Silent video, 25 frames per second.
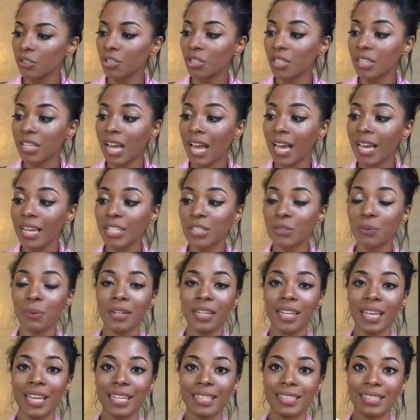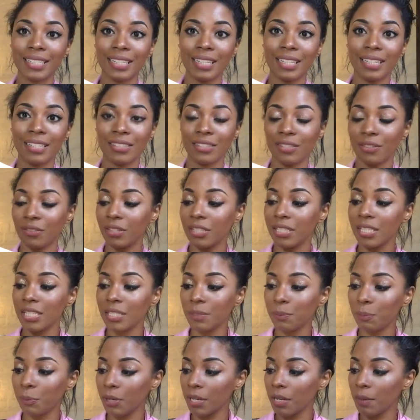July 2018. So this
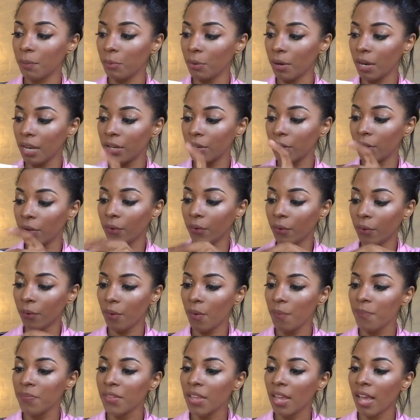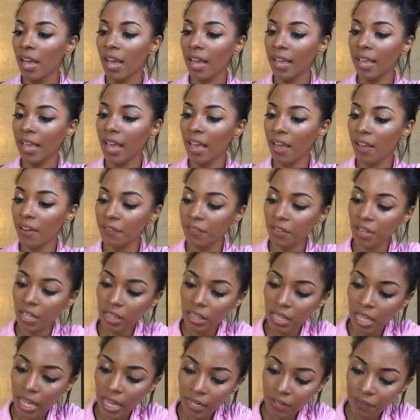is pretty brand new. I have a
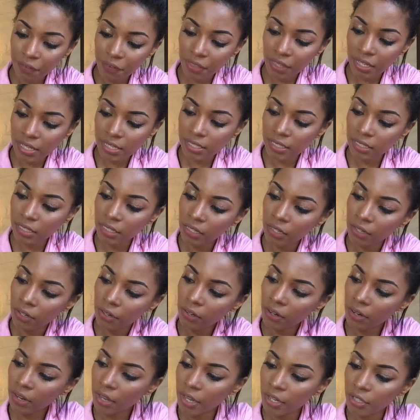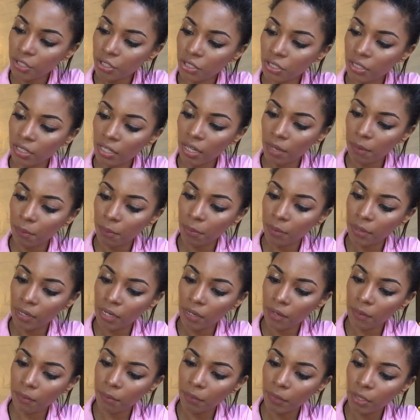lot of things in here, actually. I'm
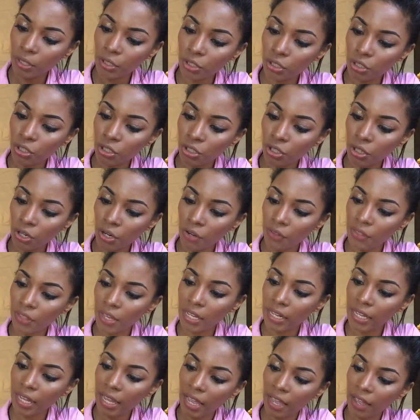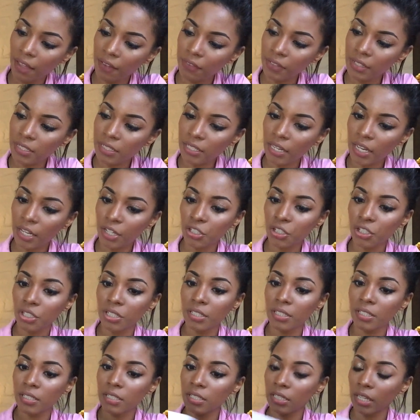pretty much sure that I have
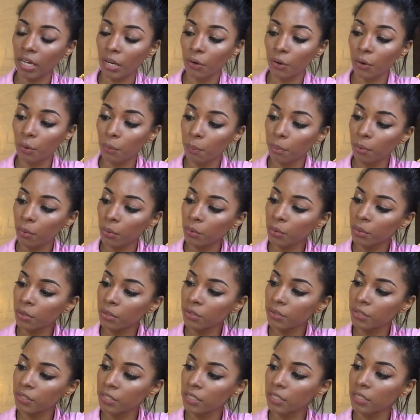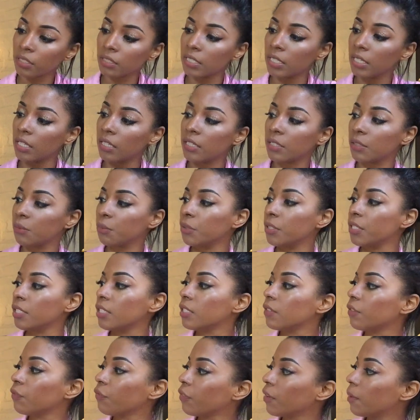intentions, tarot pulls. See, this
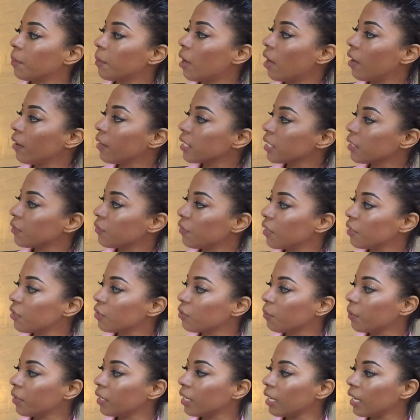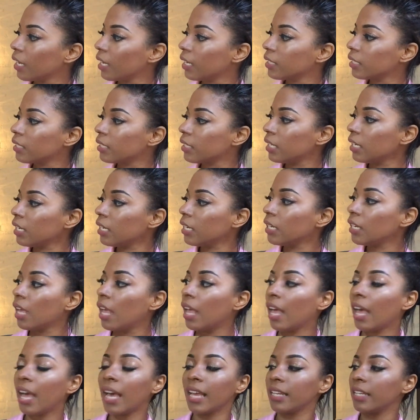one's from August 5th, 2018
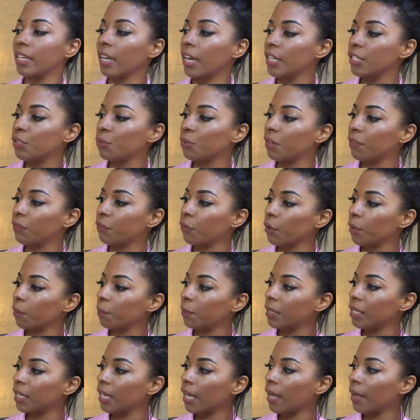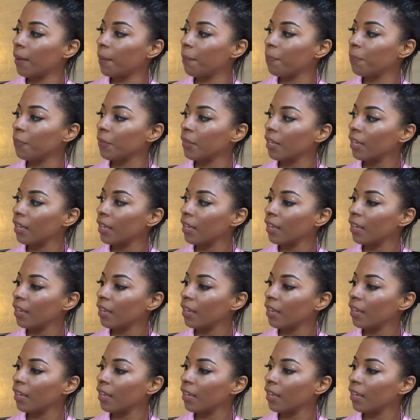at 9.24 p.m.